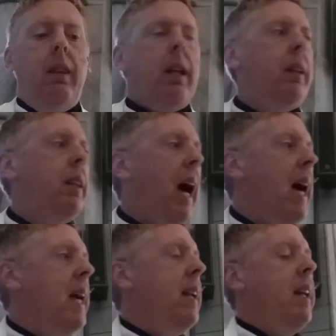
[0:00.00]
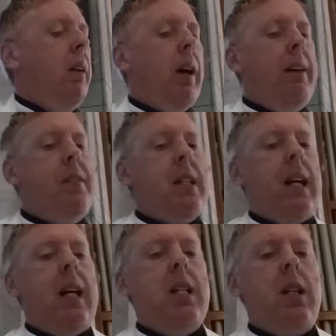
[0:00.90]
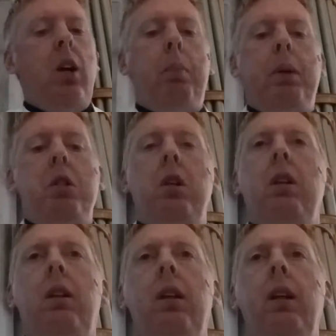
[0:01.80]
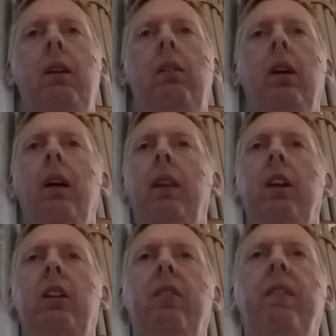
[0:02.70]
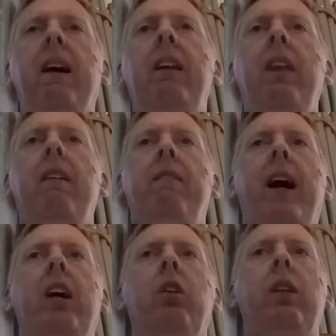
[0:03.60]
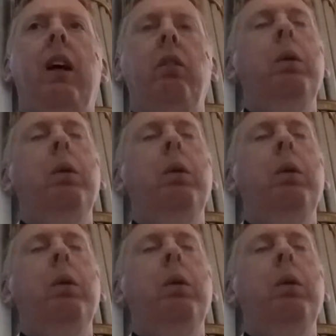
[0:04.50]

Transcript: The daily life-changing opportunities this faith avails us.